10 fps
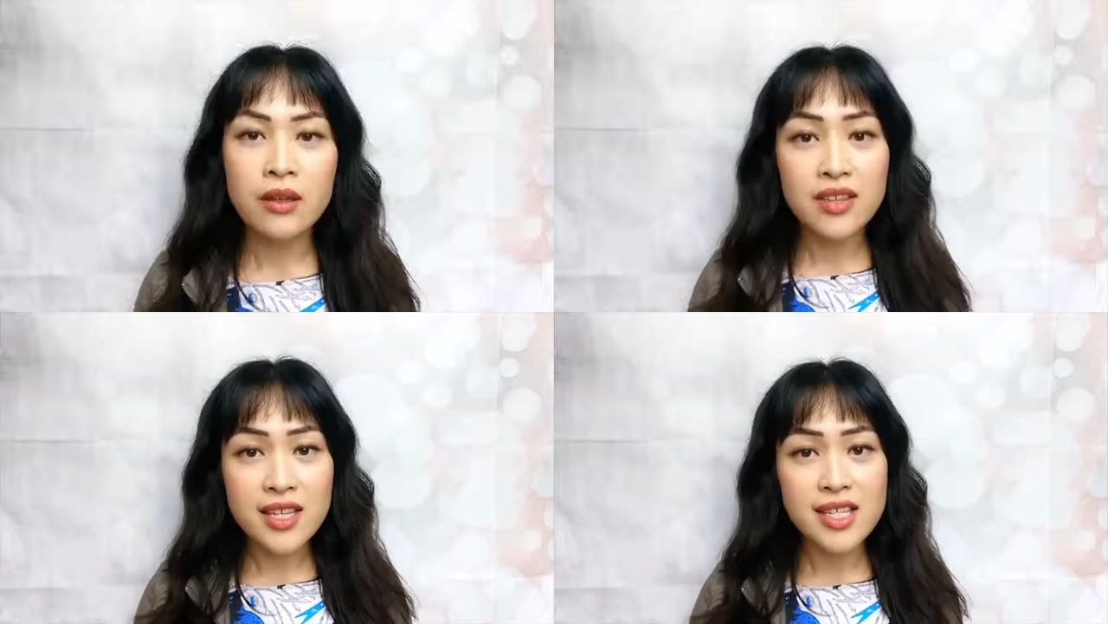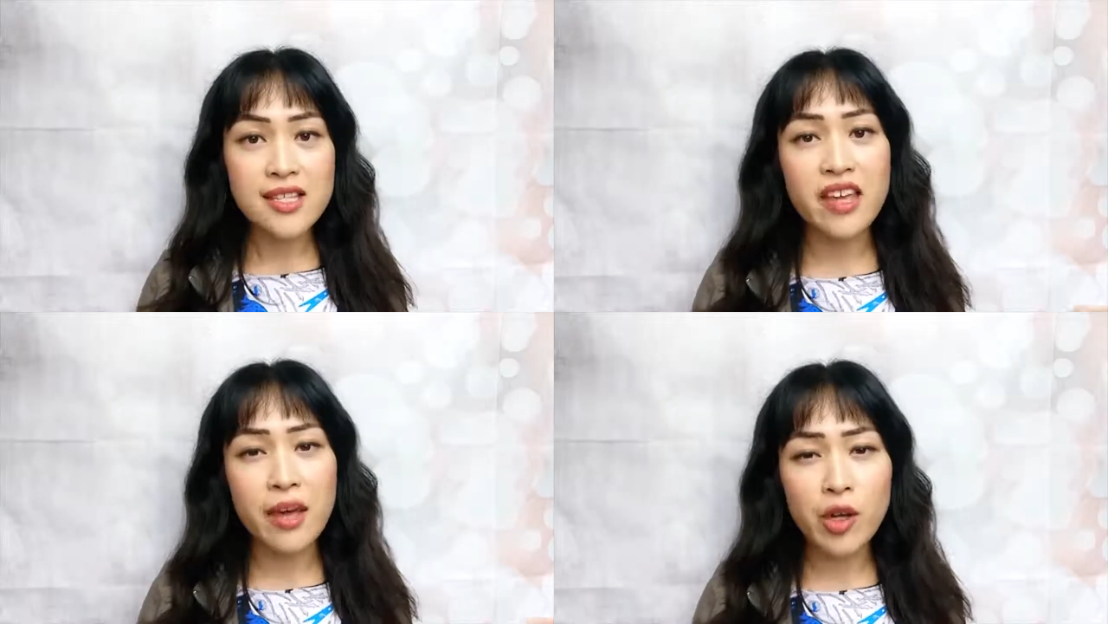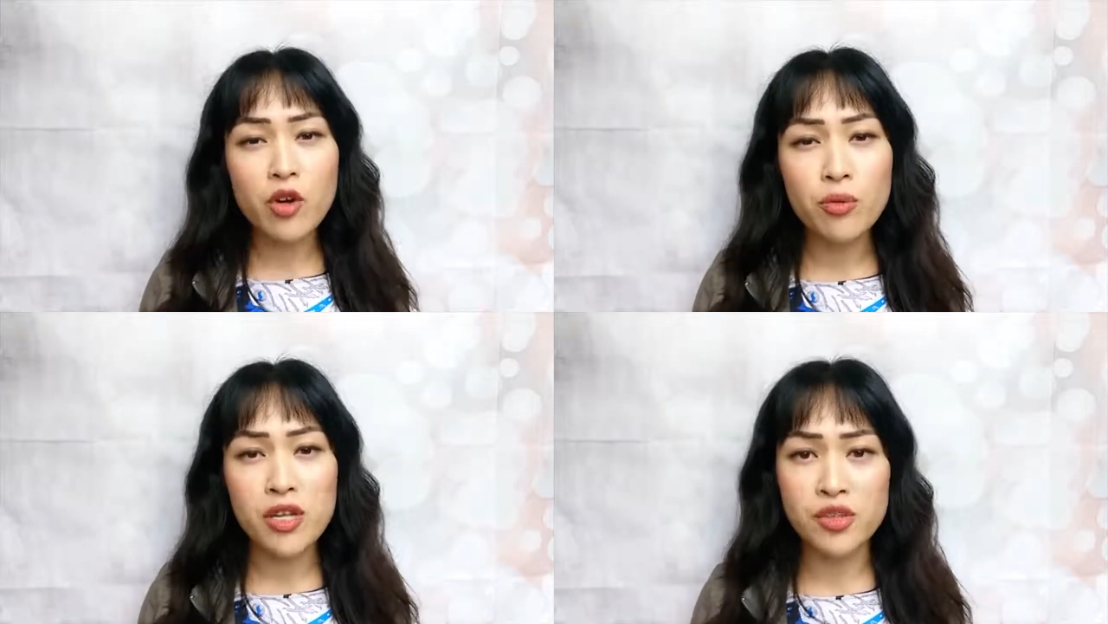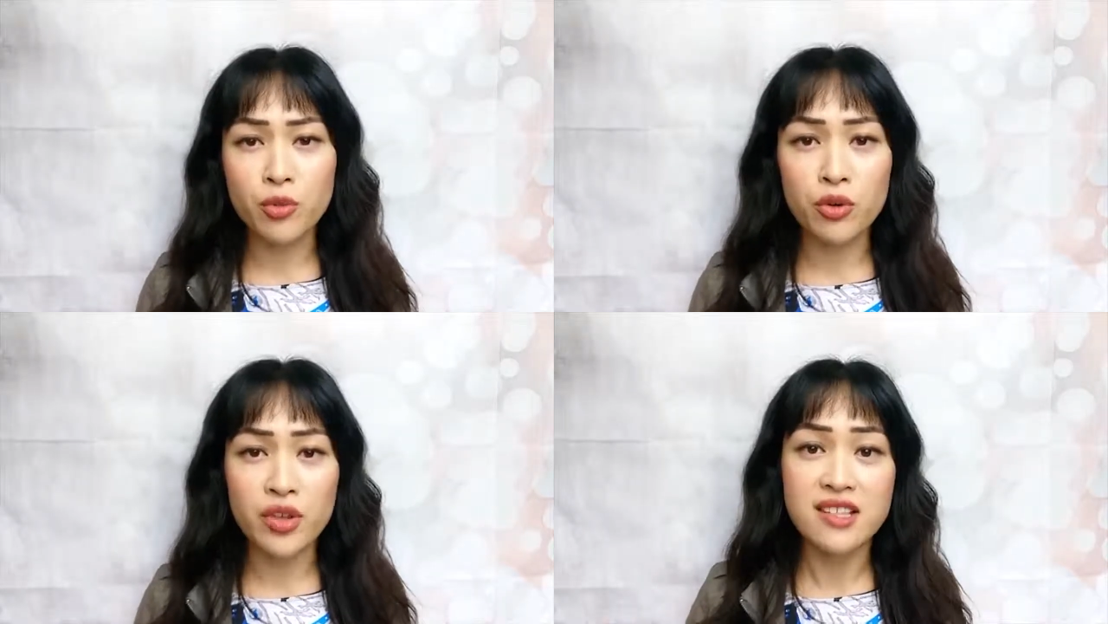This is a chemical
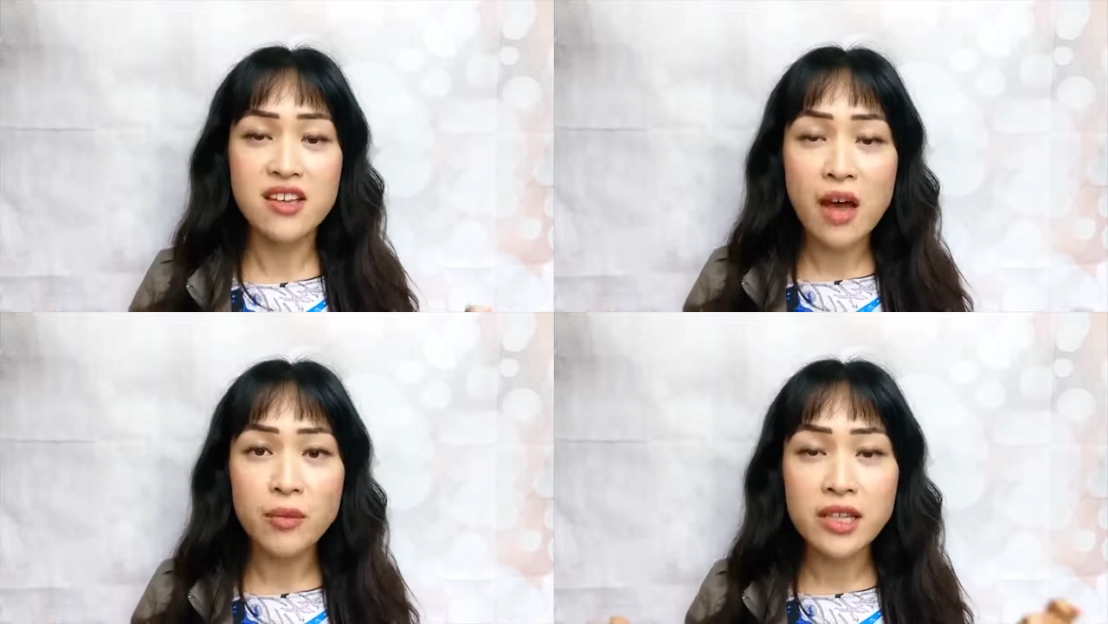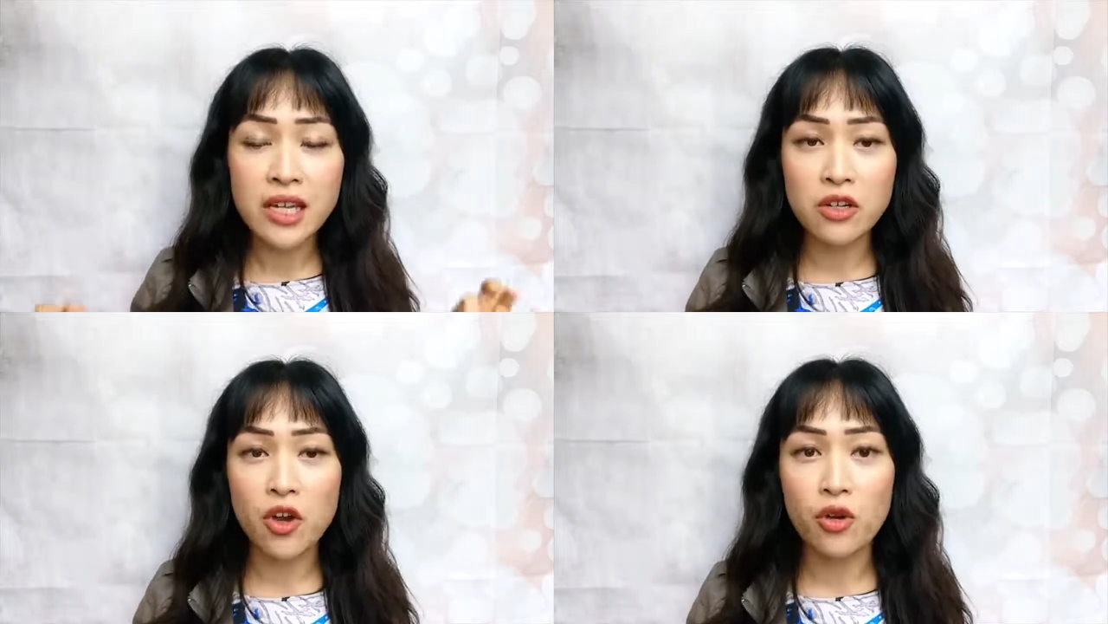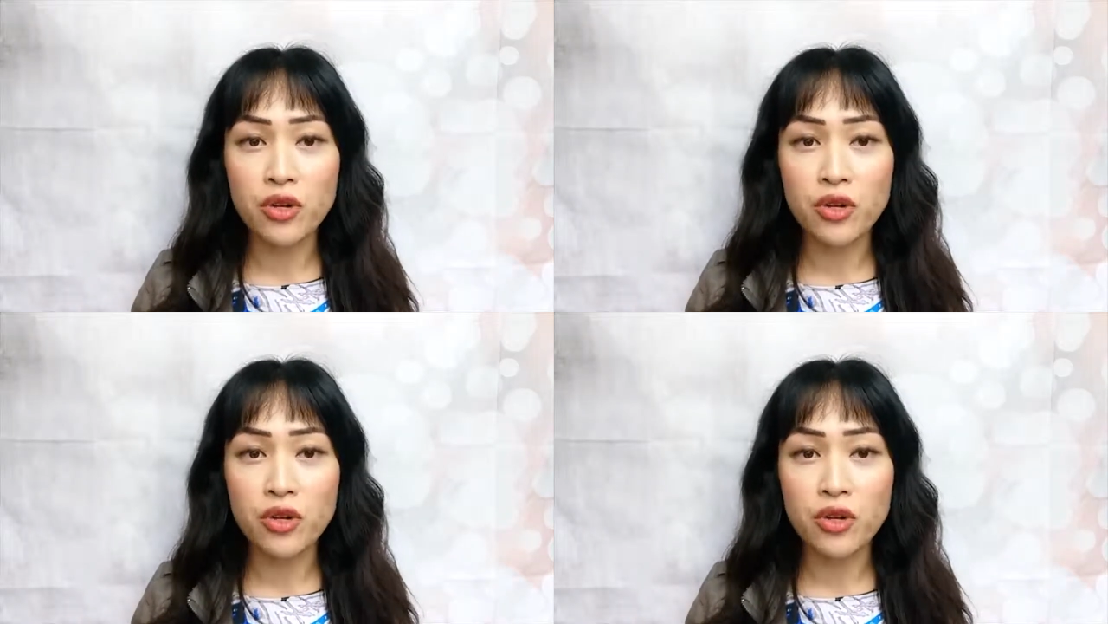principle that's commonly known